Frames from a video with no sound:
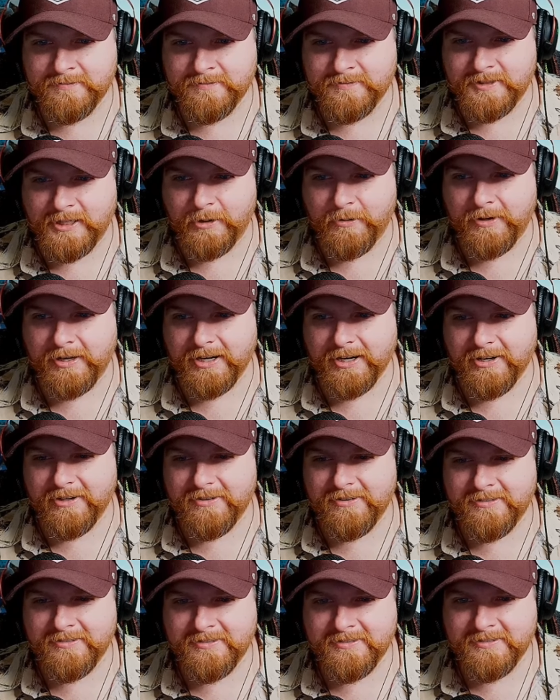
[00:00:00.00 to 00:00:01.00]
There we go.
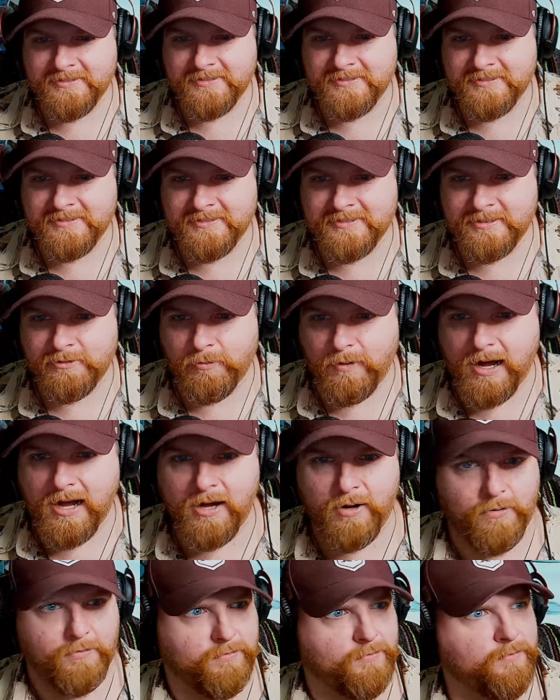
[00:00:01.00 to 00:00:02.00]

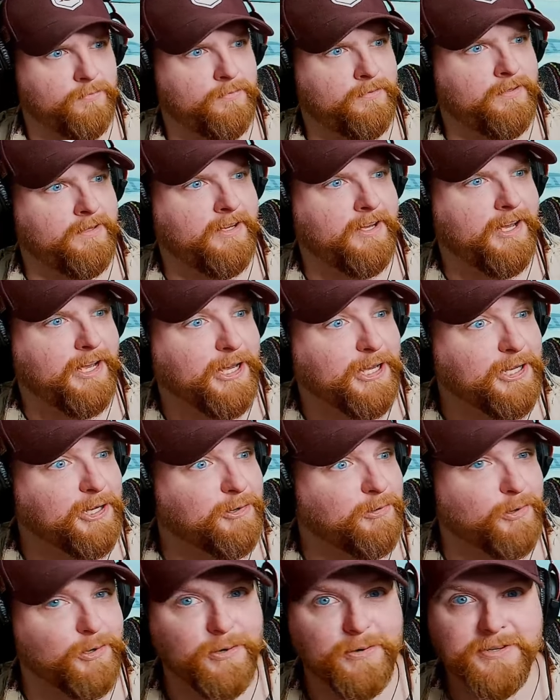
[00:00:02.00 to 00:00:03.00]
Wow. He
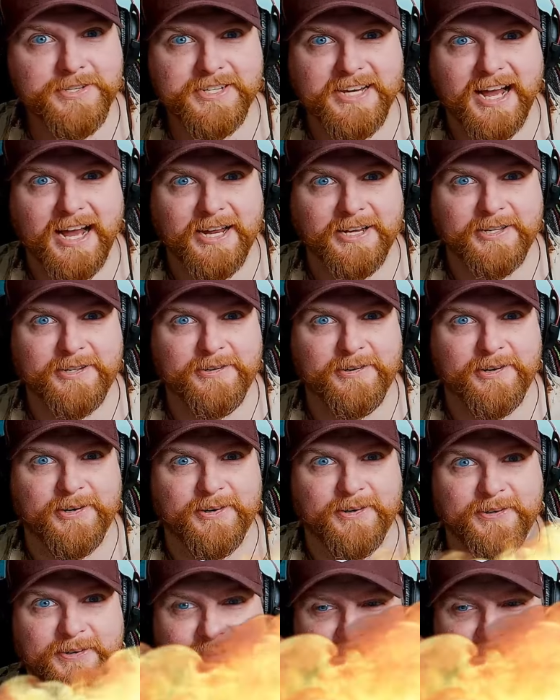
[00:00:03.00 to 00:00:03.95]
cruised on through.